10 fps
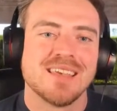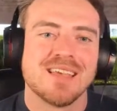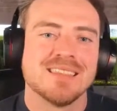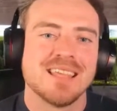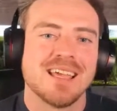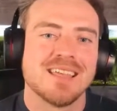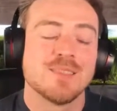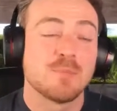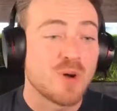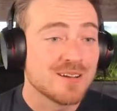And then
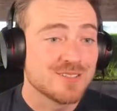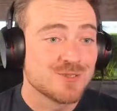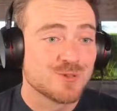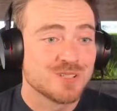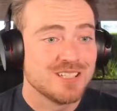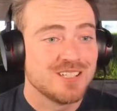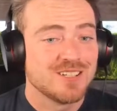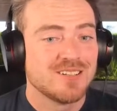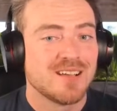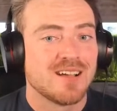the pond is doing really
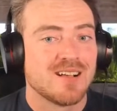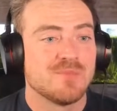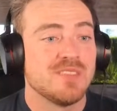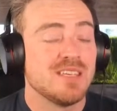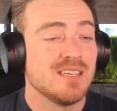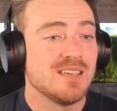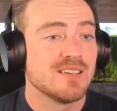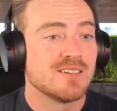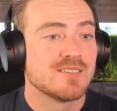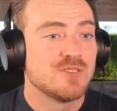good. The
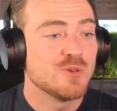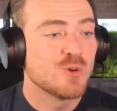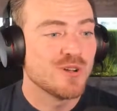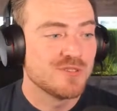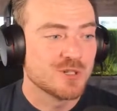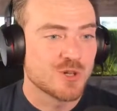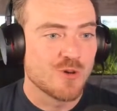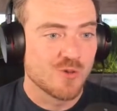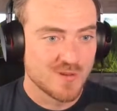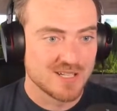two koi fish
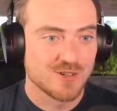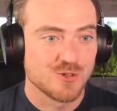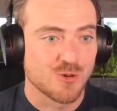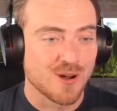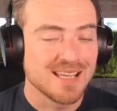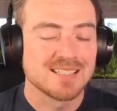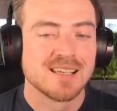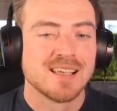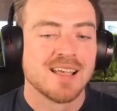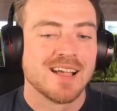overwintered great.
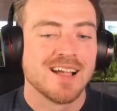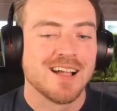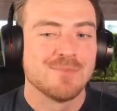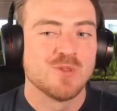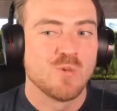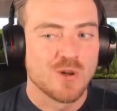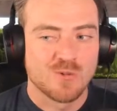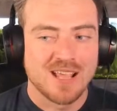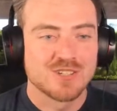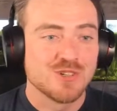The one
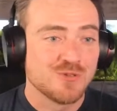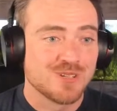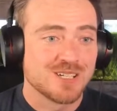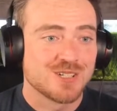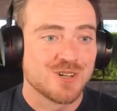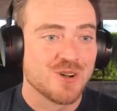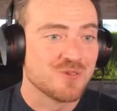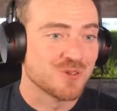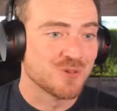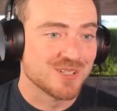Ranchu fish
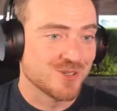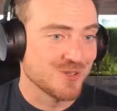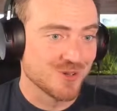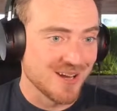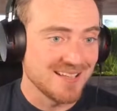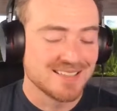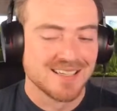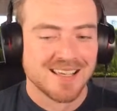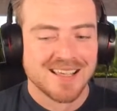overwintered great.